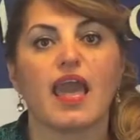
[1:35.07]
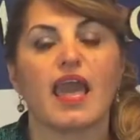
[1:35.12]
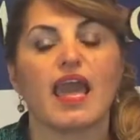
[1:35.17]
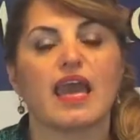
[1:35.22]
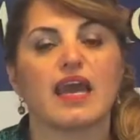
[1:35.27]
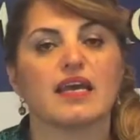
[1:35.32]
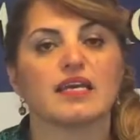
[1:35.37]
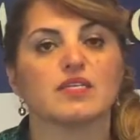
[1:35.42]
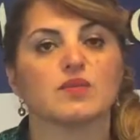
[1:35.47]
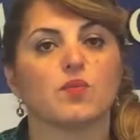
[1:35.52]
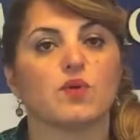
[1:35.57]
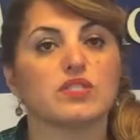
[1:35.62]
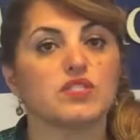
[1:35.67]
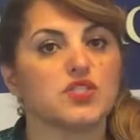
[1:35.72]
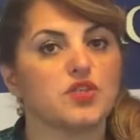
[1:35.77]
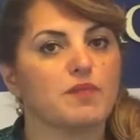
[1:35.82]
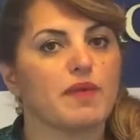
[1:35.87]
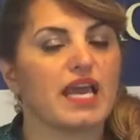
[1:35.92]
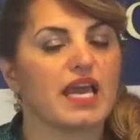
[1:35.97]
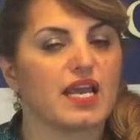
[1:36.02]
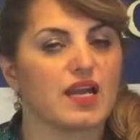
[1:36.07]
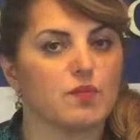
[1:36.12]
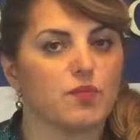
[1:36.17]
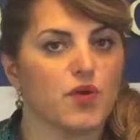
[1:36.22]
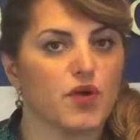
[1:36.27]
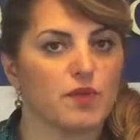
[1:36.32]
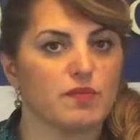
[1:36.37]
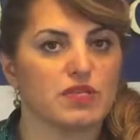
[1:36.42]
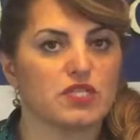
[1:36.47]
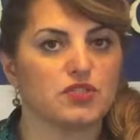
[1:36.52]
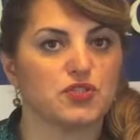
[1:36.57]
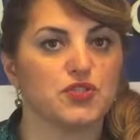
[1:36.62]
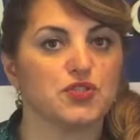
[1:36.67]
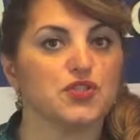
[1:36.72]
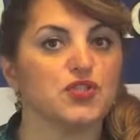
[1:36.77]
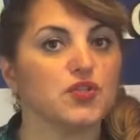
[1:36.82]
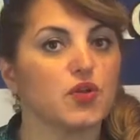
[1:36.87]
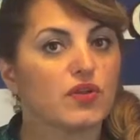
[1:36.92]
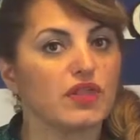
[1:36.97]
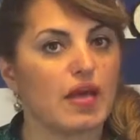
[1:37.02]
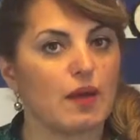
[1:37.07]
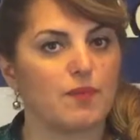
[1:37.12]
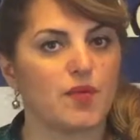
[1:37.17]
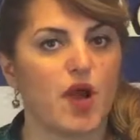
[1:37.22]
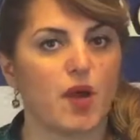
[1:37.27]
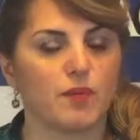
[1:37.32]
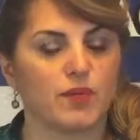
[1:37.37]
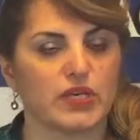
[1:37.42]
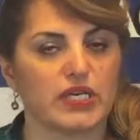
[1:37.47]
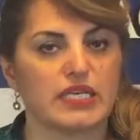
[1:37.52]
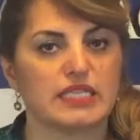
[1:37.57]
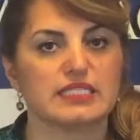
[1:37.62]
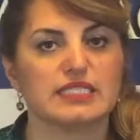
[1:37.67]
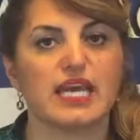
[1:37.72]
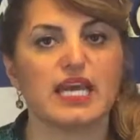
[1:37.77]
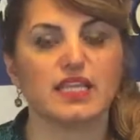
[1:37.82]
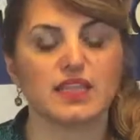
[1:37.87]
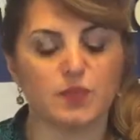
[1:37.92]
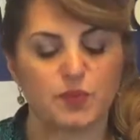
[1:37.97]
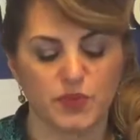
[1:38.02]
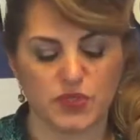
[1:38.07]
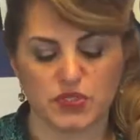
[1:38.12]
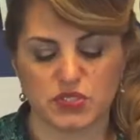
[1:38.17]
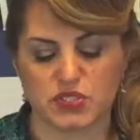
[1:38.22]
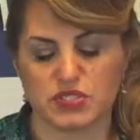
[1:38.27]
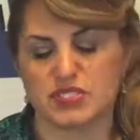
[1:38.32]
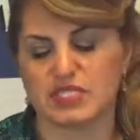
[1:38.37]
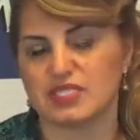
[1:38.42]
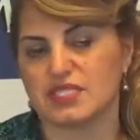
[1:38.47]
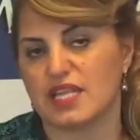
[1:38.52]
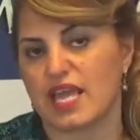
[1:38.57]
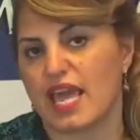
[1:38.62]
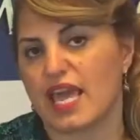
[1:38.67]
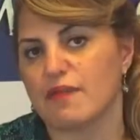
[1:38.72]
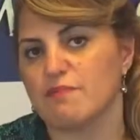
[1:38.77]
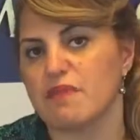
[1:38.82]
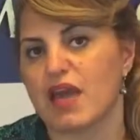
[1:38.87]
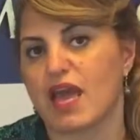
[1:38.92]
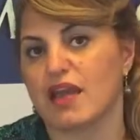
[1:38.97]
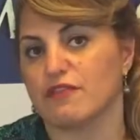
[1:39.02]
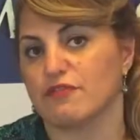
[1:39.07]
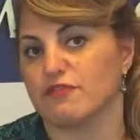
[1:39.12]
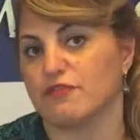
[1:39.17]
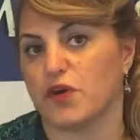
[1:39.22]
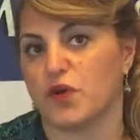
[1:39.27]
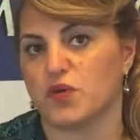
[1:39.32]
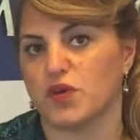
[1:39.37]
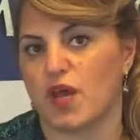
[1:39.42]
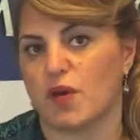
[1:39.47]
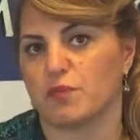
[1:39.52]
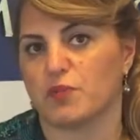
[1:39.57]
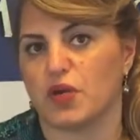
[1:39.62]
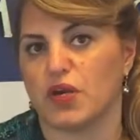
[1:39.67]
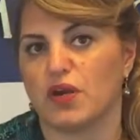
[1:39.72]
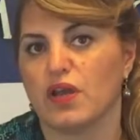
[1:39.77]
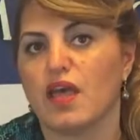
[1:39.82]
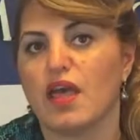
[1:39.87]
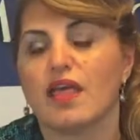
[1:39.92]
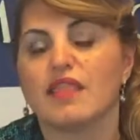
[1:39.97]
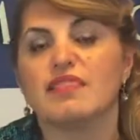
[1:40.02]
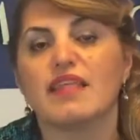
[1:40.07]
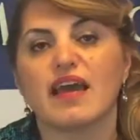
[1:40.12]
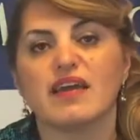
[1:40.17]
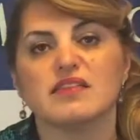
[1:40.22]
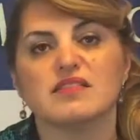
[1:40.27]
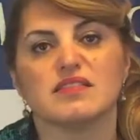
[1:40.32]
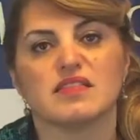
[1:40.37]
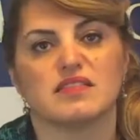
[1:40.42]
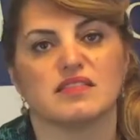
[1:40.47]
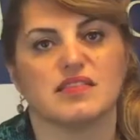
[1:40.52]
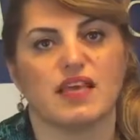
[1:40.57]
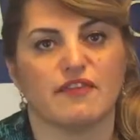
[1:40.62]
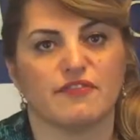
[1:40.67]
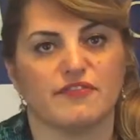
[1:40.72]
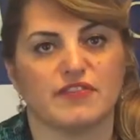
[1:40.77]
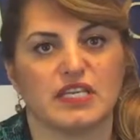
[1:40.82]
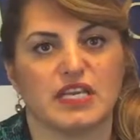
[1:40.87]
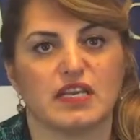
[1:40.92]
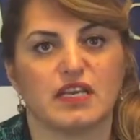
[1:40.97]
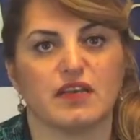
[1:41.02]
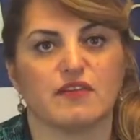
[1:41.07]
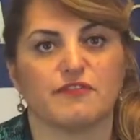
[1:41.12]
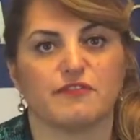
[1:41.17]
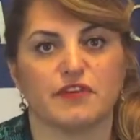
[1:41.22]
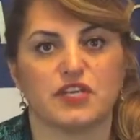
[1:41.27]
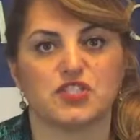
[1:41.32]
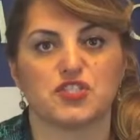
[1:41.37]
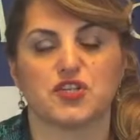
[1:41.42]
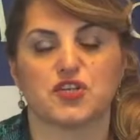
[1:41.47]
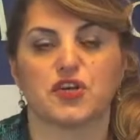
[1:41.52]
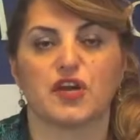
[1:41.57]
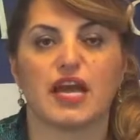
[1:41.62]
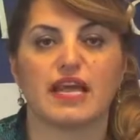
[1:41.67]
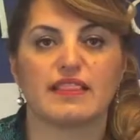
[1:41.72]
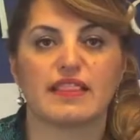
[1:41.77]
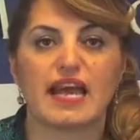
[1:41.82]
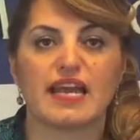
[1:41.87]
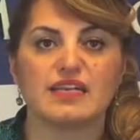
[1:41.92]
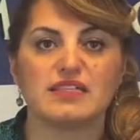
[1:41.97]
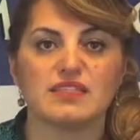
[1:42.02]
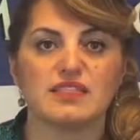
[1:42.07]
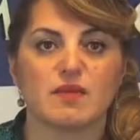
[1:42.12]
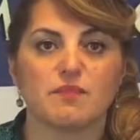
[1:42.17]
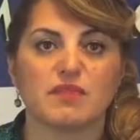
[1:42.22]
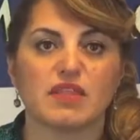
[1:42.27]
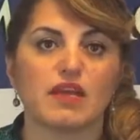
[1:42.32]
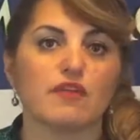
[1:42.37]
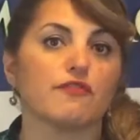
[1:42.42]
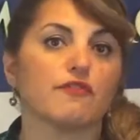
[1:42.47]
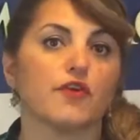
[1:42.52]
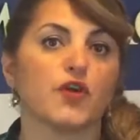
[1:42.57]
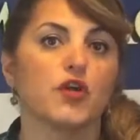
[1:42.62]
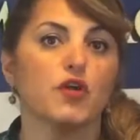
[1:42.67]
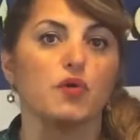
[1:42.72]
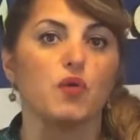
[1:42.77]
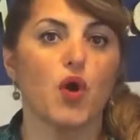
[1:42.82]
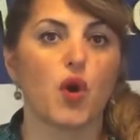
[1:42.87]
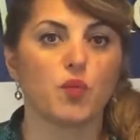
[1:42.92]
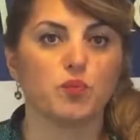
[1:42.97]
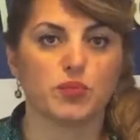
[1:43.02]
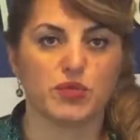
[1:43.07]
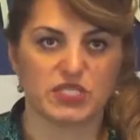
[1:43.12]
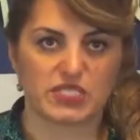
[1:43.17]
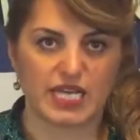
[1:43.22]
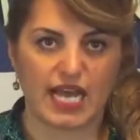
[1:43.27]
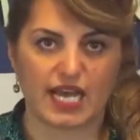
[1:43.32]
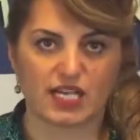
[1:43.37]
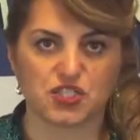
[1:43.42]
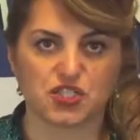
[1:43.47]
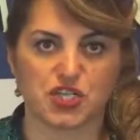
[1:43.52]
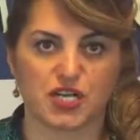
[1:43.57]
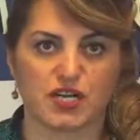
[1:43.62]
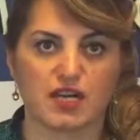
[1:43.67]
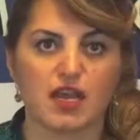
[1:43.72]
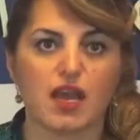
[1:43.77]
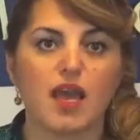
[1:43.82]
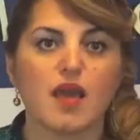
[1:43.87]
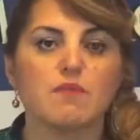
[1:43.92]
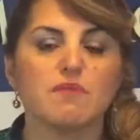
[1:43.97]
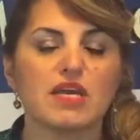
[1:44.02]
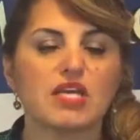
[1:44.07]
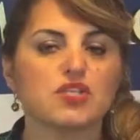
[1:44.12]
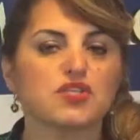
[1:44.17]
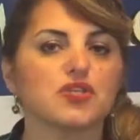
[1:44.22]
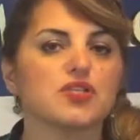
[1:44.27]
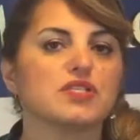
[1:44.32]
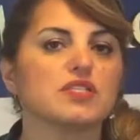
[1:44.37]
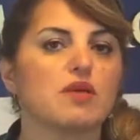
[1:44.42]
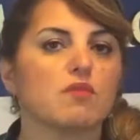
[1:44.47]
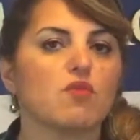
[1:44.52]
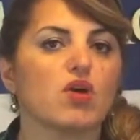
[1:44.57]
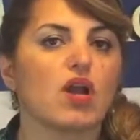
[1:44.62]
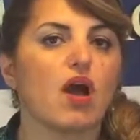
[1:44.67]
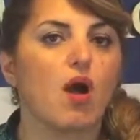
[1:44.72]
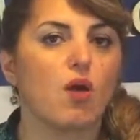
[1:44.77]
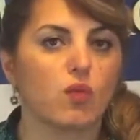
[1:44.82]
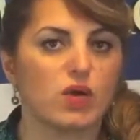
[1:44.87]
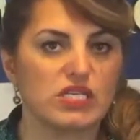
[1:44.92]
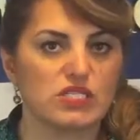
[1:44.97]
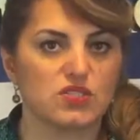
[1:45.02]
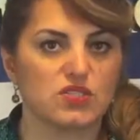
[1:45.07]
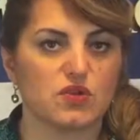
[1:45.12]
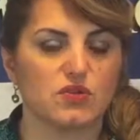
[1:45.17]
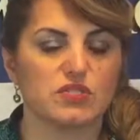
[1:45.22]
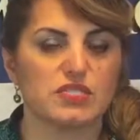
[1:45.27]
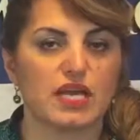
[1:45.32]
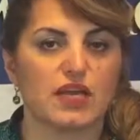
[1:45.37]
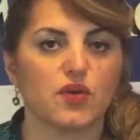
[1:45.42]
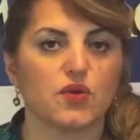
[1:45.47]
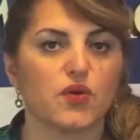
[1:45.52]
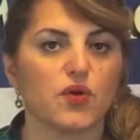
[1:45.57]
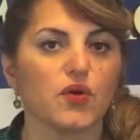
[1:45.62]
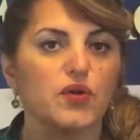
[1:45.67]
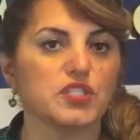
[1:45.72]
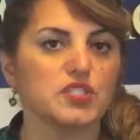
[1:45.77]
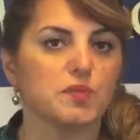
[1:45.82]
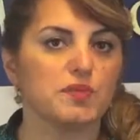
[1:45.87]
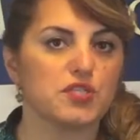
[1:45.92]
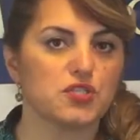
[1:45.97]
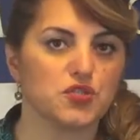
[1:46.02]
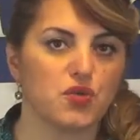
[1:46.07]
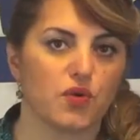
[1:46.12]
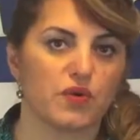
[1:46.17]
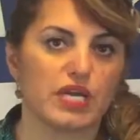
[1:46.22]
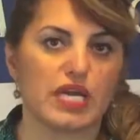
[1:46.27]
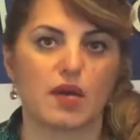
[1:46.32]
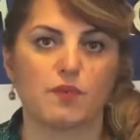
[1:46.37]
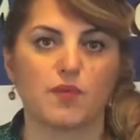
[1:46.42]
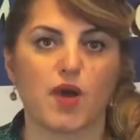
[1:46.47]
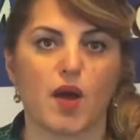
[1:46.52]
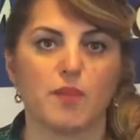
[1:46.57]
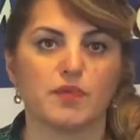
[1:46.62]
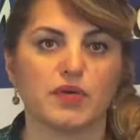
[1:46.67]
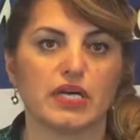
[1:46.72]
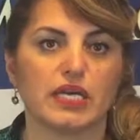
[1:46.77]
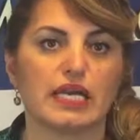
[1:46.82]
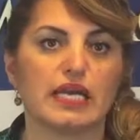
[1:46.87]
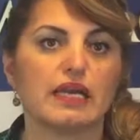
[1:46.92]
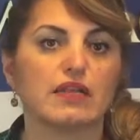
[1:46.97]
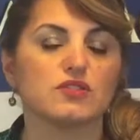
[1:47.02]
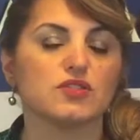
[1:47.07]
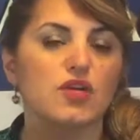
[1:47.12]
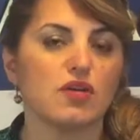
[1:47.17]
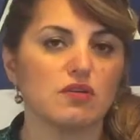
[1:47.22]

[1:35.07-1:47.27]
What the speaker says: And once you make an appointment to show that property, take the person's name and phone number. That is a safety feature, and that is something for your own protection. Make sure someone always knows that you're going to be showing a property.